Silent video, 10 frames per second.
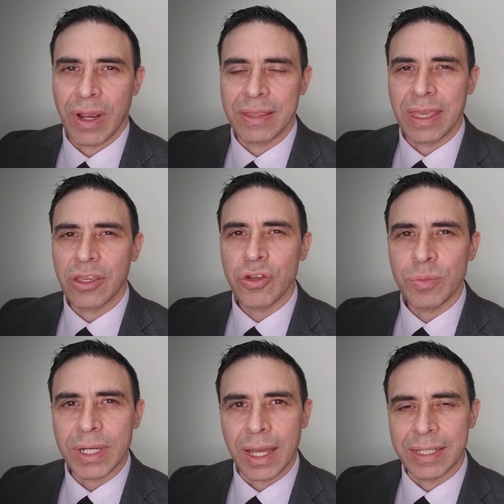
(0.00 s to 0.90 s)
Like, they
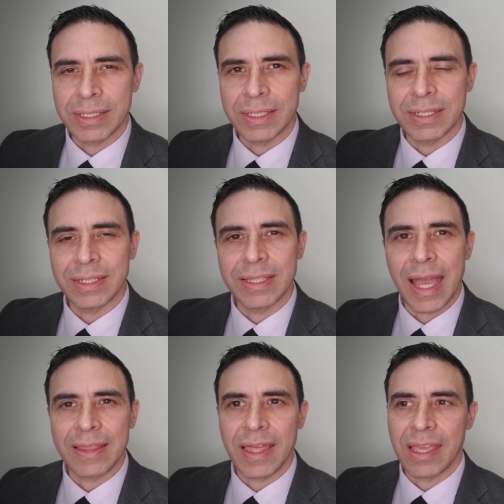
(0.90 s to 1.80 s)
humanized it in
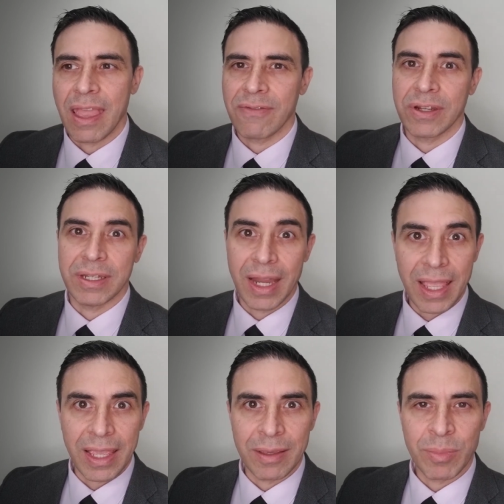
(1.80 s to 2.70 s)
that they gave it a
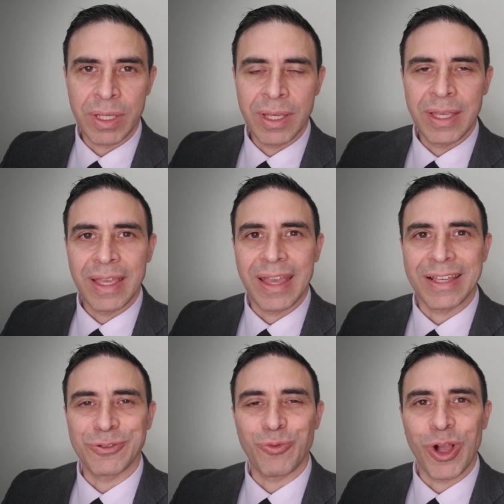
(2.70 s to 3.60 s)
name,
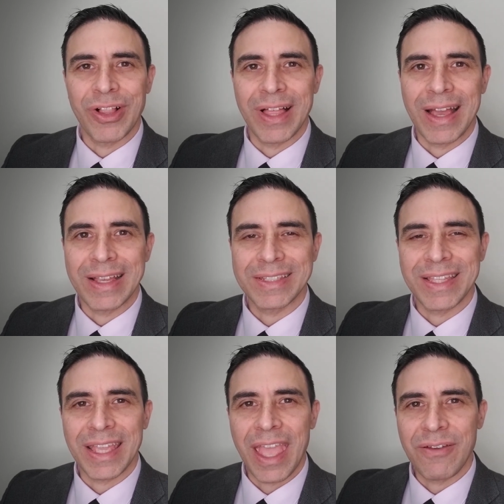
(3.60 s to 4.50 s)
as well as
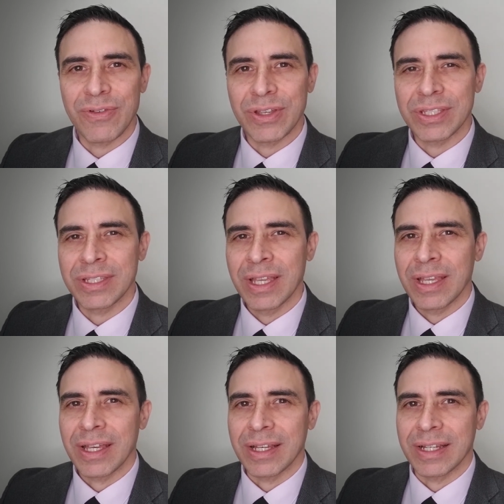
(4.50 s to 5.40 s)
they gave it,
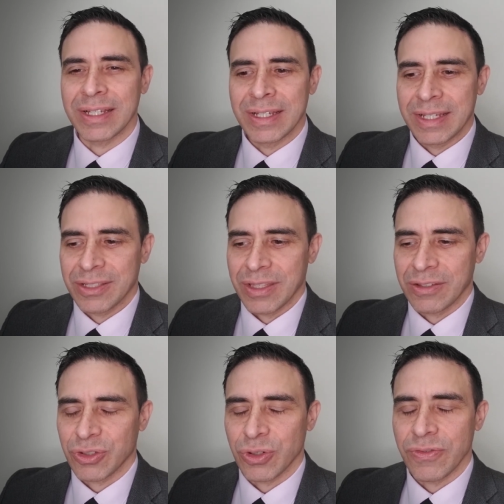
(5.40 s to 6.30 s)
uh, they
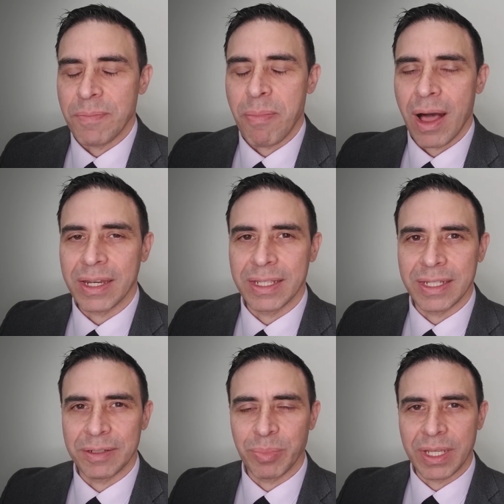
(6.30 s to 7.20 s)
sort of embodied
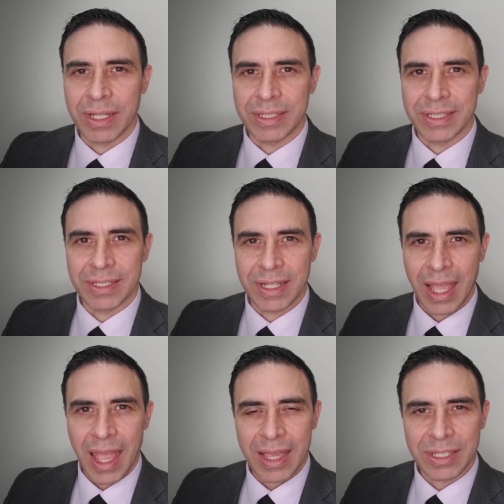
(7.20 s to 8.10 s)
it because it
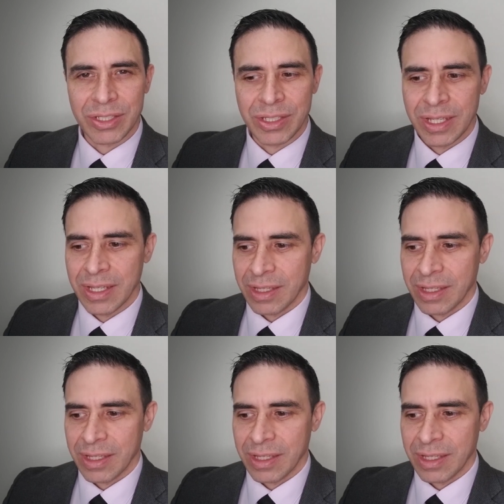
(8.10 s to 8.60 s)
has